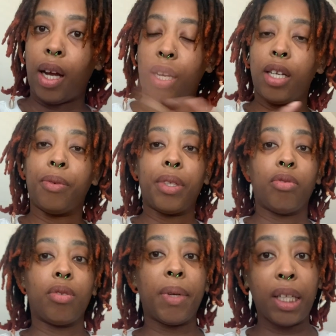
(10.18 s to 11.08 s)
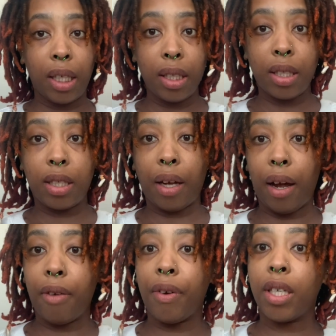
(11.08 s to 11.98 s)
I need to retwist my locks. I
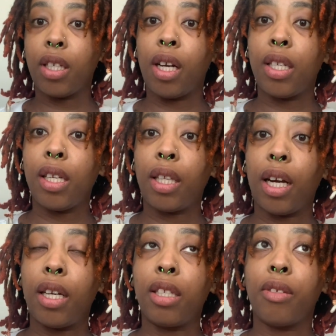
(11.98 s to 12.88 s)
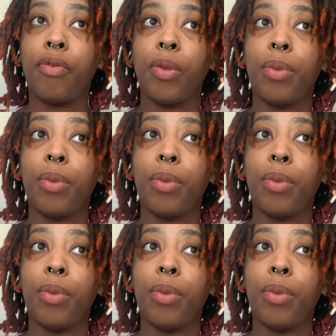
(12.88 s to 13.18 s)
have fashion content that I need to film